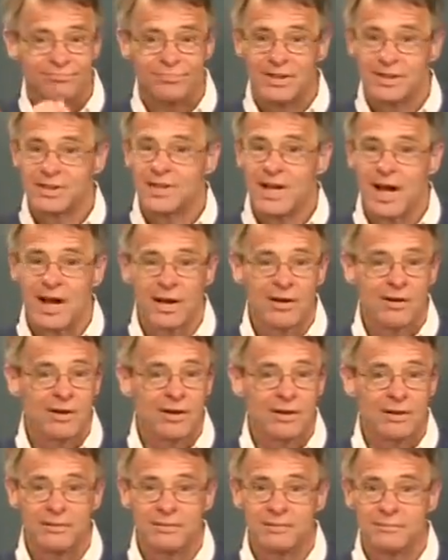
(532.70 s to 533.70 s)
is not
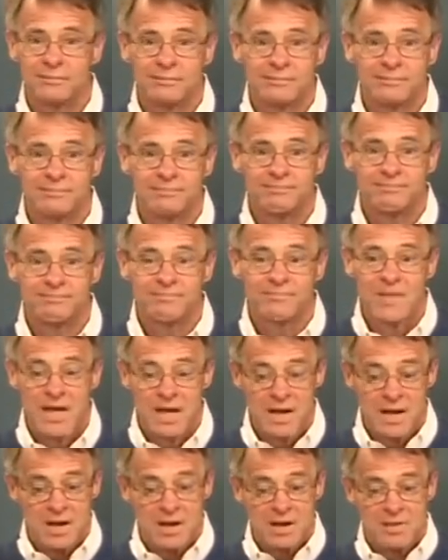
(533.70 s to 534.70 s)
good.
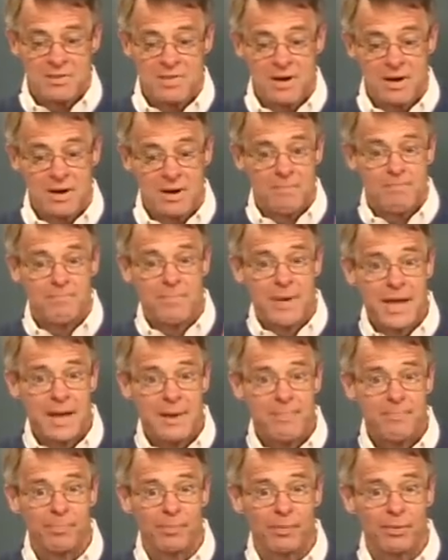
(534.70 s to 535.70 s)
The
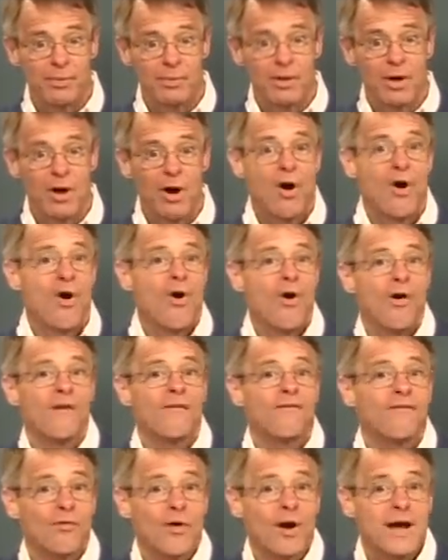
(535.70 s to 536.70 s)
people are
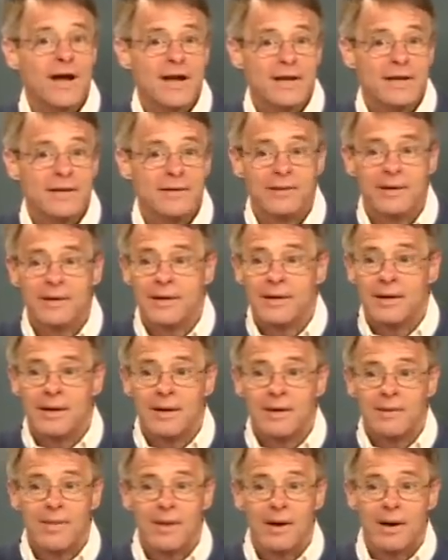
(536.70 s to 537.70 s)
afraid.
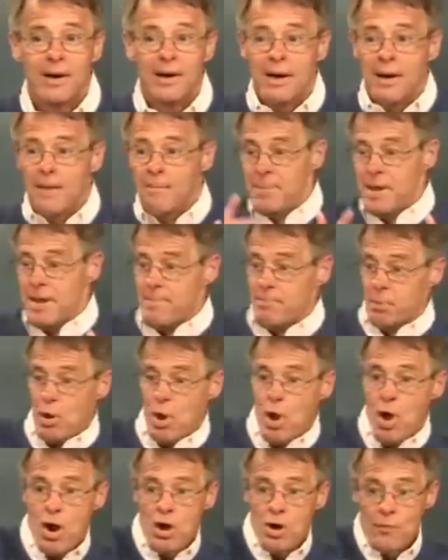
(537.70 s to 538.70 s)
The people
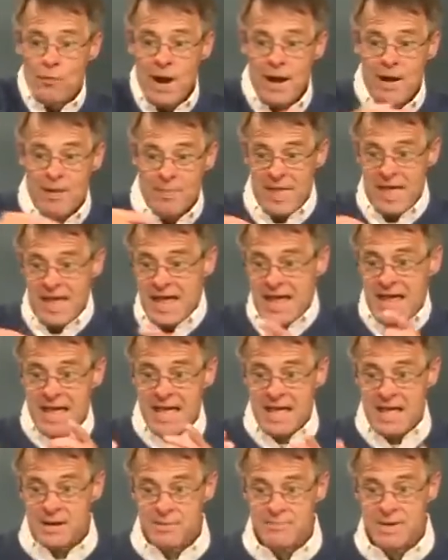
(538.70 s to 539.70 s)
all around, the
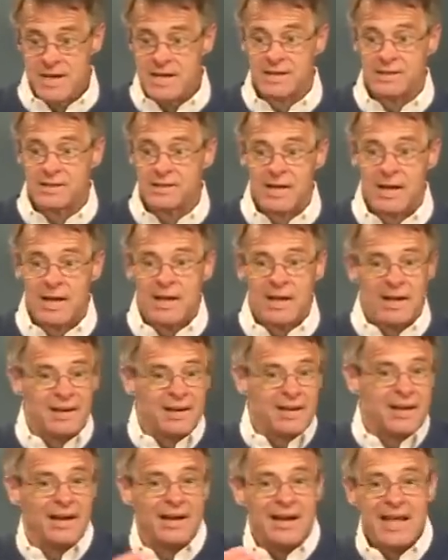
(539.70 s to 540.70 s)
enemies,
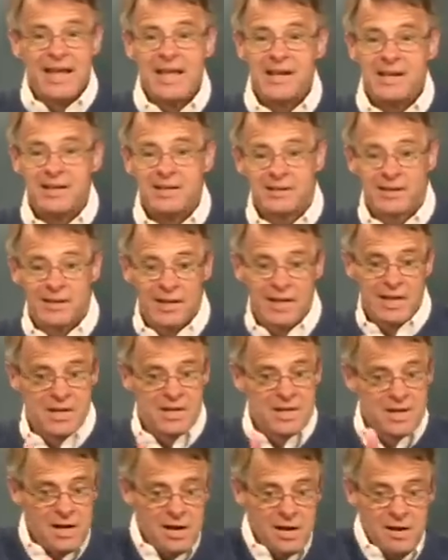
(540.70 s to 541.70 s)
can easily
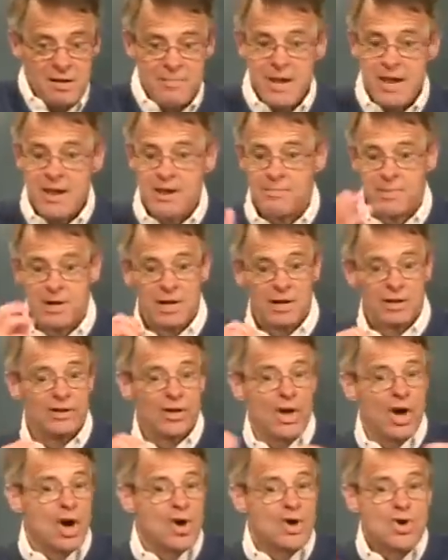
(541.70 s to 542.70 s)
come in because
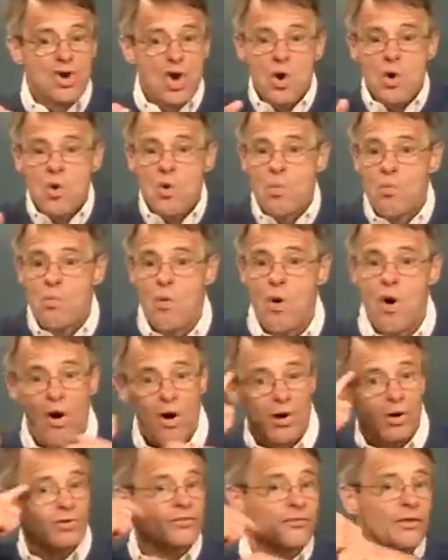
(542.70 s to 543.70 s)
no
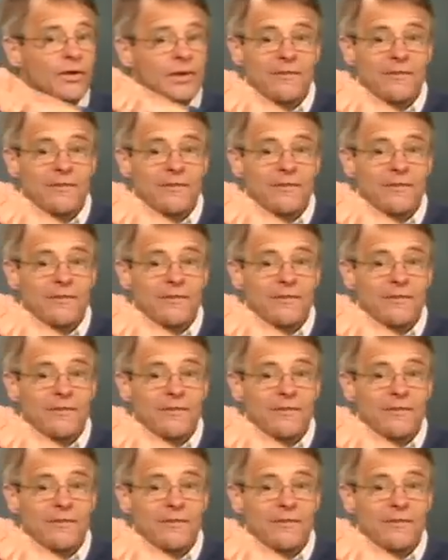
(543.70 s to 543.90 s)
walls for